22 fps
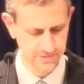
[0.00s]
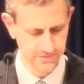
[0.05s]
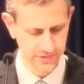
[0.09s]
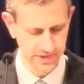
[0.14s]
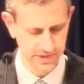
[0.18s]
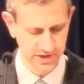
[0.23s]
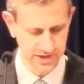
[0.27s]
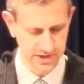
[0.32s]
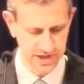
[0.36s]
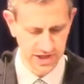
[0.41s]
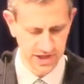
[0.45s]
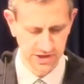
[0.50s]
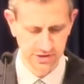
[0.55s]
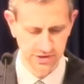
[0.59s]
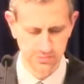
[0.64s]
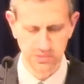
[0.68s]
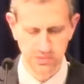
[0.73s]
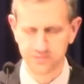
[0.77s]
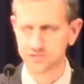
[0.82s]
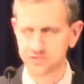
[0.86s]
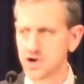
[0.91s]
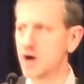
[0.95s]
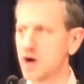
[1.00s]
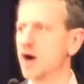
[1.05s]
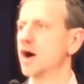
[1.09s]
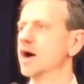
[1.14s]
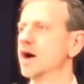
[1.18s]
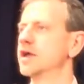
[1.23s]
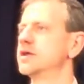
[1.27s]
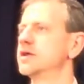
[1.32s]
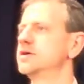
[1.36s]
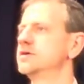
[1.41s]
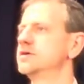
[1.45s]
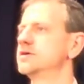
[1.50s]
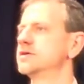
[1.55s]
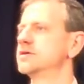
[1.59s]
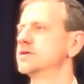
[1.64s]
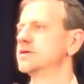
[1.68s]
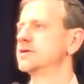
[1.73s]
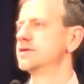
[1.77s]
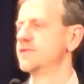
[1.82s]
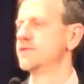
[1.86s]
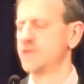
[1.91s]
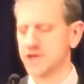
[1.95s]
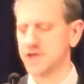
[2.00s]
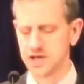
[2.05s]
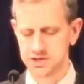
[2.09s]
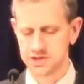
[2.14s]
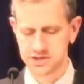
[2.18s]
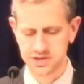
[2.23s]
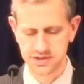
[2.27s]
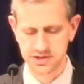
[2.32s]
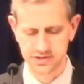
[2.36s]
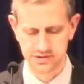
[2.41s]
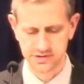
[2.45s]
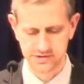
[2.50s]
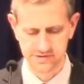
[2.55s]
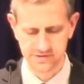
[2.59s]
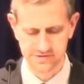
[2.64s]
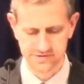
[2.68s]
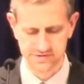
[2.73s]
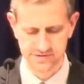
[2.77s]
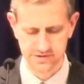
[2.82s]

the kingdom of God and his